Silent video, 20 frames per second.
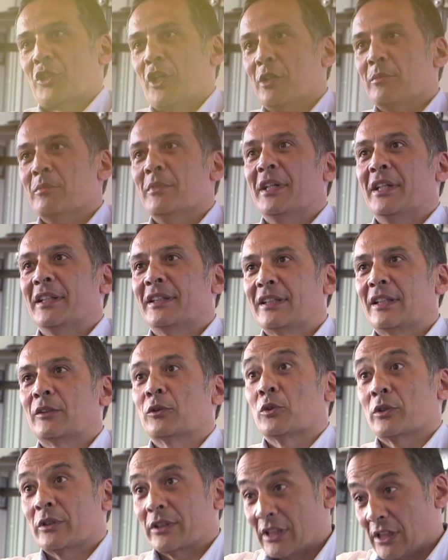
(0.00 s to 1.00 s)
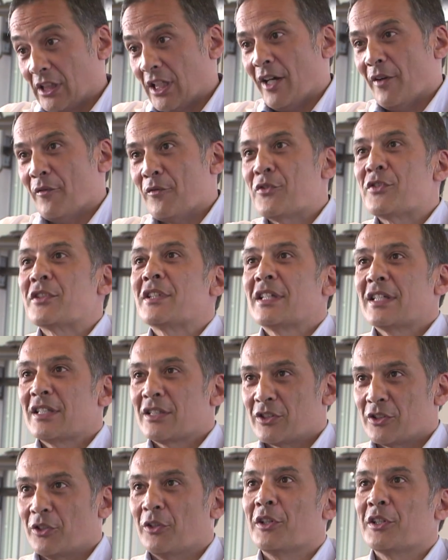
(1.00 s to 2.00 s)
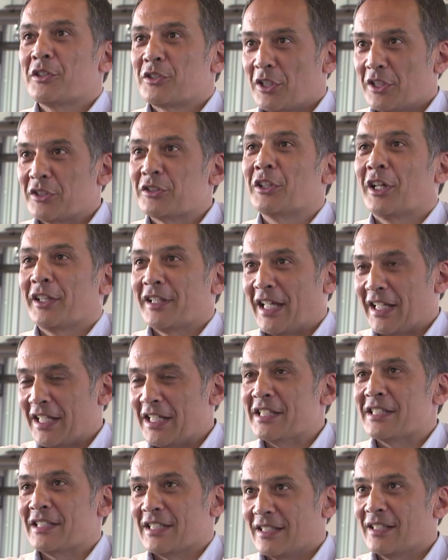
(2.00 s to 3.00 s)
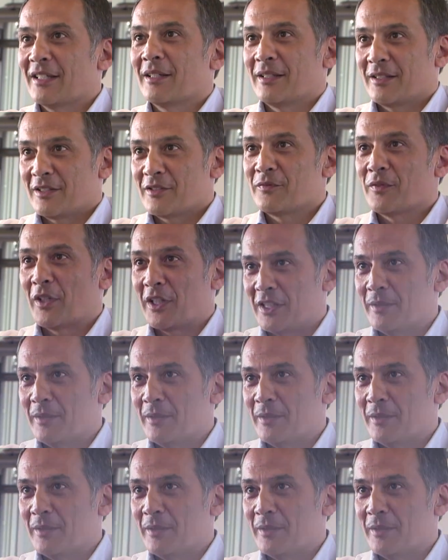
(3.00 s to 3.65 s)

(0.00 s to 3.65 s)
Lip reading: helmet, gloves, so it's not that easy. It's very